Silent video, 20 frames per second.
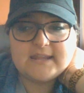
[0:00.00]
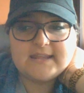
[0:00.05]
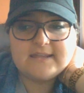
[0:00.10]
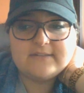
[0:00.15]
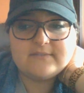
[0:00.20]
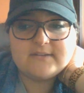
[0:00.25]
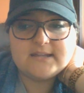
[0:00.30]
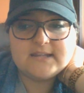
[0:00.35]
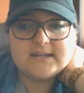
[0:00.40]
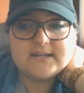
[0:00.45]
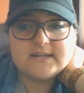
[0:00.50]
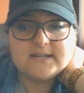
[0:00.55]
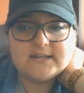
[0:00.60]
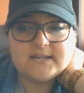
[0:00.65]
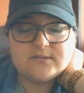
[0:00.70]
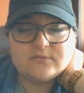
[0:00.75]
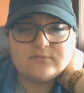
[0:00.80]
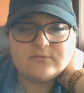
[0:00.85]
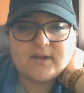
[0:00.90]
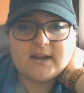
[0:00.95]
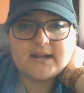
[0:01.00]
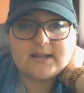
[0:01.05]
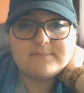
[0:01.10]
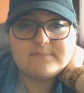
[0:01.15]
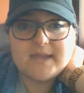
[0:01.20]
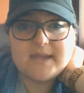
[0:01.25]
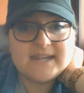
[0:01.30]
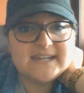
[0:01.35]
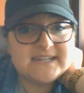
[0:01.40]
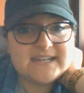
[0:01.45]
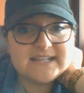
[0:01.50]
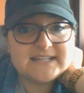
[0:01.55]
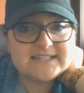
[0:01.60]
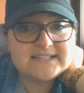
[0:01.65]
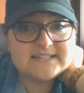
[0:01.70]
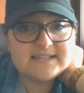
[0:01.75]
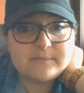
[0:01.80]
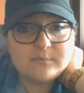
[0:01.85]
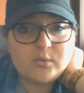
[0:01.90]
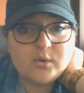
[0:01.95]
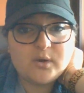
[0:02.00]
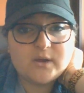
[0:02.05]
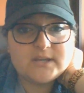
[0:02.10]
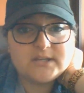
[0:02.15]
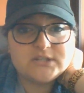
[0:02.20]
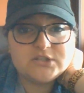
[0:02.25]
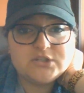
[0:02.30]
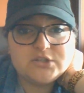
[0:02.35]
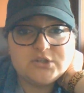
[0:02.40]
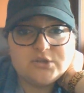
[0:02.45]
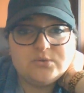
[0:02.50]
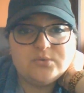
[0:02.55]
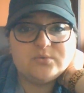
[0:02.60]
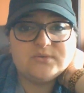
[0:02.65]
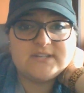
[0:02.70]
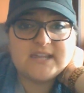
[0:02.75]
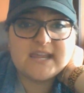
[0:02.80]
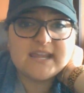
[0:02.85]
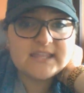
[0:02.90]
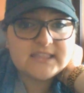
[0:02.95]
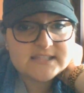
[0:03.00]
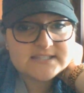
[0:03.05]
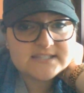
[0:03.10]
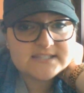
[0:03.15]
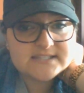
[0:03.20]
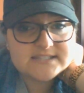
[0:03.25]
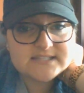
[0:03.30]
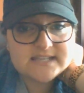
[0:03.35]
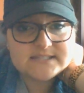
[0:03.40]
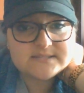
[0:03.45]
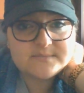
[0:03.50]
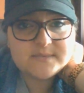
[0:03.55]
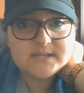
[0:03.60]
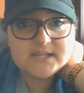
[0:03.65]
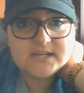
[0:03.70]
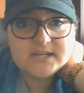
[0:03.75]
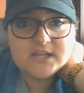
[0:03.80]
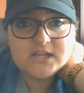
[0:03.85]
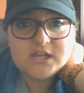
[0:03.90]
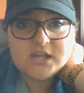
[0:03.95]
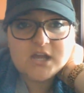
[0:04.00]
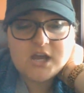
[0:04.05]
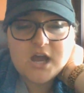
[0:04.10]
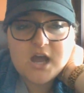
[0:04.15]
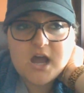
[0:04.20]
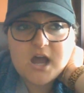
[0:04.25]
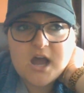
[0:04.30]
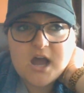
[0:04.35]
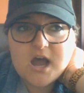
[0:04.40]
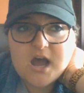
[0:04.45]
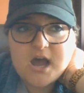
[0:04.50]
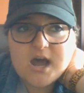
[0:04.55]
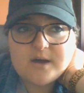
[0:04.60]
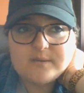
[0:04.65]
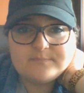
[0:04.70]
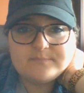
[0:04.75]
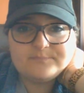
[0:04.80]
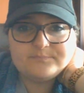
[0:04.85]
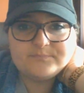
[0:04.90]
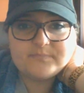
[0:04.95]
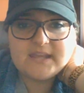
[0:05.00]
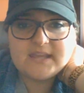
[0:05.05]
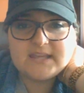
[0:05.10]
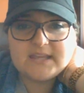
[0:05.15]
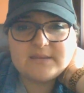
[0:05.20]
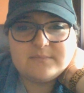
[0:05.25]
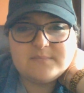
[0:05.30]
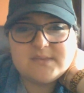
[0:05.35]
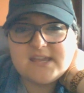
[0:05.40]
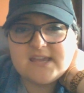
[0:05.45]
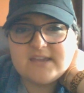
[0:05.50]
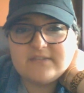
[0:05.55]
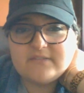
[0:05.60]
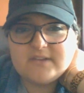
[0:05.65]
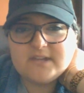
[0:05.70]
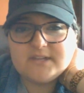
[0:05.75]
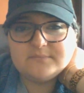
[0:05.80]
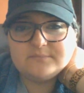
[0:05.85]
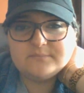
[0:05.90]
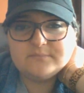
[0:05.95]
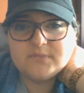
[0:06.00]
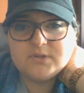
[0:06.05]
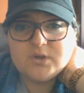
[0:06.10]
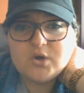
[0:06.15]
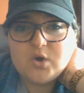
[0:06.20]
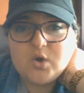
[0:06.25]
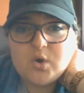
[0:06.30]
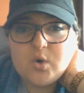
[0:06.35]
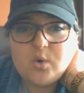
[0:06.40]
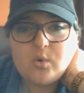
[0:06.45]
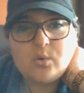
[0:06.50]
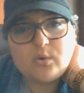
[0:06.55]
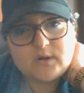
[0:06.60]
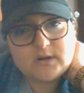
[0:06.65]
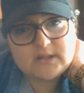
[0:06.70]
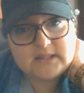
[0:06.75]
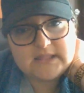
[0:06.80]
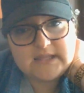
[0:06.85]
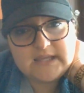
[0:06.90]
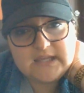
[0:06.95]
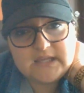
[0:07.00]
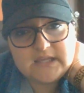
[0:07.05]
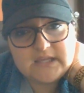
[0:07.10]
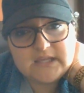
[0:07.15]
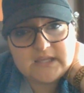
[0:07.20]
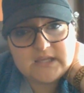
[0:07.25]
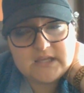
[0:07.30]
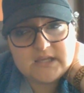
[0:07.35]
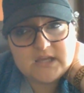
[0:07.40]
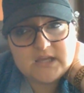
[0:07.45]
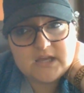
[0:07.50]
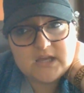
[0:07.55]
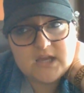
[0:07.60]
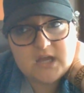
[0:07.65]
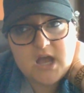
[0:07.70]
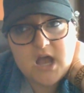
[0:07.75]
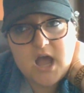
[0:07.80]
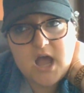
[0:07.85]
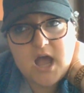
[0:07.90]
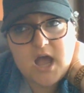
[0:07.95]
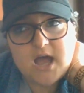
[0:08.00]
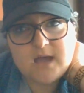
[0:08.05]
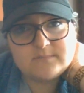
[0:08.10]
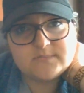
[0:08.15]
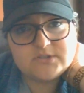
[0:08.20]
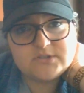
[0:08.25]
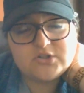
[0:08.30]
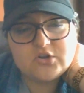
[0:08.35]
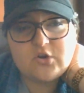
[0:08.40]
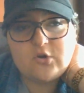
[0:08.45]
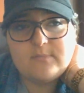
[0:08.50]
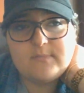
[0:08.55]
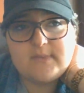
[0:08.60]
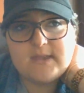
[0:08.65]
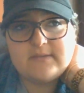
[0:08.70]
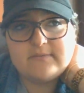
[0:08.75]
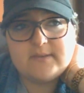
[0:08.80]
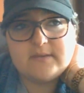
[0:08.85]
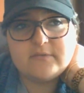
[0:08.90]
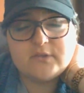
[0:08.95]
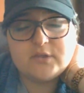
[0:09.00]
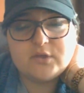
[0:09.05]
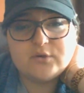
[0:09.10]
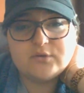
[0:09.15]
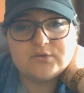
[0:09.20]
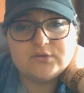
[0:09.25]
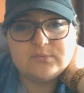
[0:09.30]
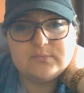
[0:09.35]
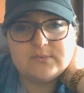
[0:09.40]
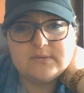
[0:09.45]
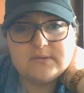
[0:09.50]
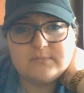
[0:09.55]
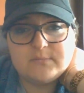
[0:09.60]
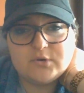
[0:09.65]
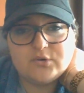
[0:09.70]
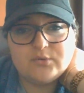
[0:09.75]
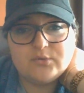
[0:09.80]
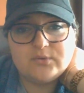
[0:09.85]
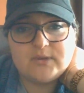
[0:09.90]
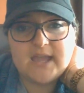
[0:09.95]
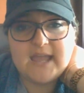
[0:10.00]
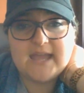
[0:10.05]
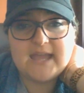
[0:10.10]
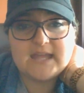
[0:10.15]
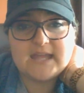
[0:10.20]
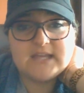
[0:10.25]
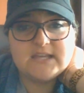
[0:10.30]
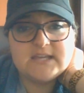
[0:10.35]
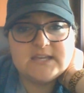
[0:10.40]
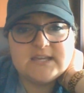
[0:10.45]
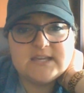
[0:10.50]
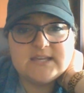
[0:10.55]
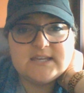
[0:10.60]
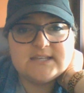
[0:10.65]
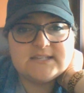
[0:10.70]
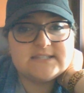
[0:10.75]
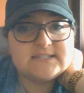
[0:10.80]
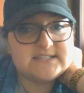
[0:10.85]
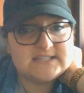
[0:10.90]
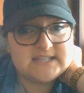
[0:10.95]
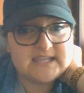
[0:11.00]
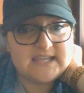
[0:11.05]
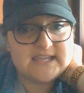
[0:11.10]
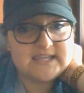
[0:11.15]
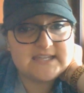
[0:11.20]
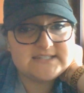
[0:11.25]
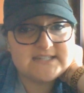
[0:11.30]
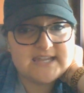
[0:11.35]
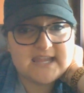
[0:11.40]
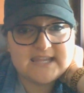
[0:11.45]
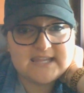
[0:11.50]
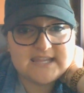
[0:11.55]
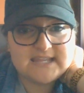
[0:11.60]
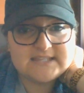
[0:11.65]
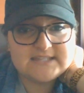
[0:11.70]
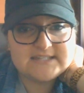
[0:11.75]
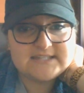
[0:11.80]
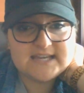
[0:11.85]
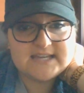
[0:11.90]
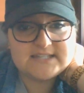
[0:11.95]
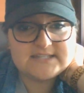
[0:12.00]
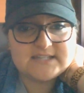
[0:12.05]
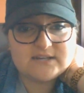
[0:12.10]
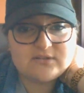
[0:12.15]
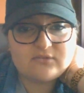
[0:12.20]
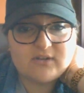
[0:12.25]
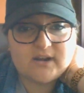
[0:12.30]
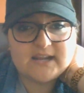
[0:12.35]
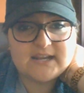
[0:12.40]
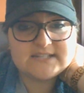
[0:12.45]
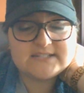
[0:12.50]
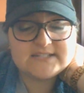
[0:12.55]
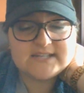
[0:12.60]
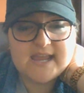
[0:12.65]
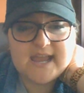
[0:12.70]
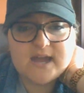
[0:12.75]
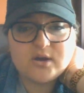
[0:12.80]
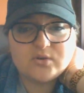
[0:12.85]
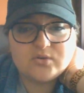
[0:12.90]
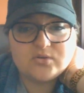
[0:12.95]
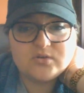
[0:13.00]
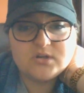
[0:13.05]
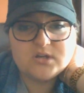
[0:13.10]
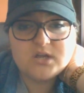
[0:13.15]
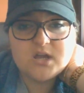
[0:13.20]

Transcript: even recommending someone to take this assessment. It can be given orally, so maybe for those people who can't see, taking the test and writing it down.